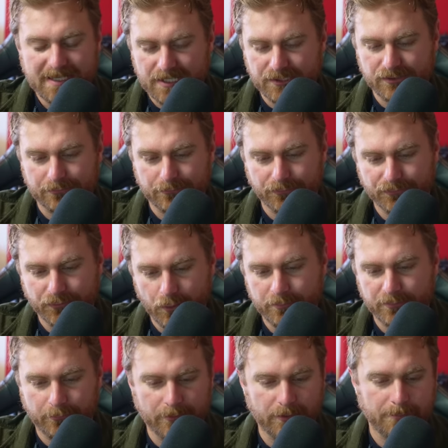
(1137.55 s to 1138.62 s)
In general
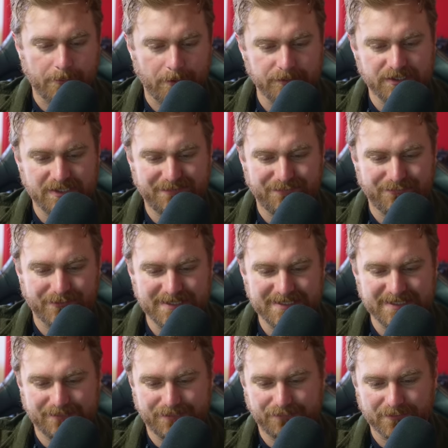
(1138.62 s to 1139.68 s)
terms, we're approaching a
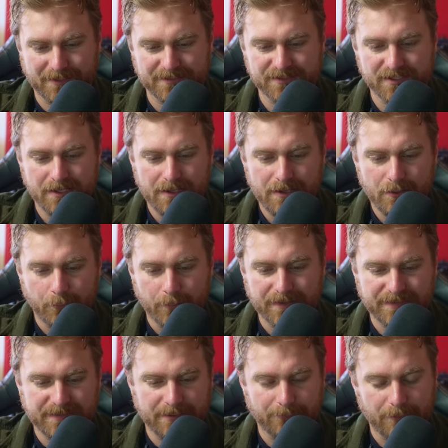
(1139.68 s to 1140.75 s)
freezing of the fronts
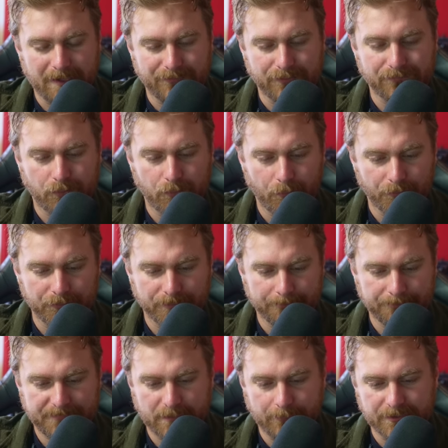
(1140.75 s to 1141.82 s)
with the arrival of
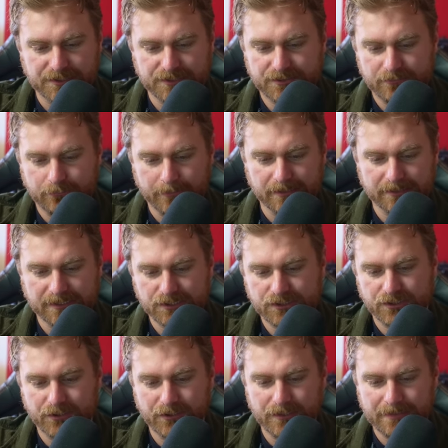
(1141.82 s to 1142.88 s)
autumn which will in
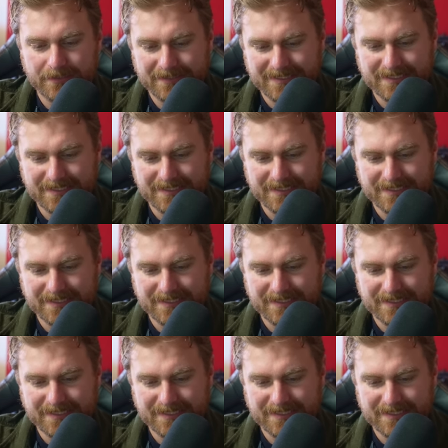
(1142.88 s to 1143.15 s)
turn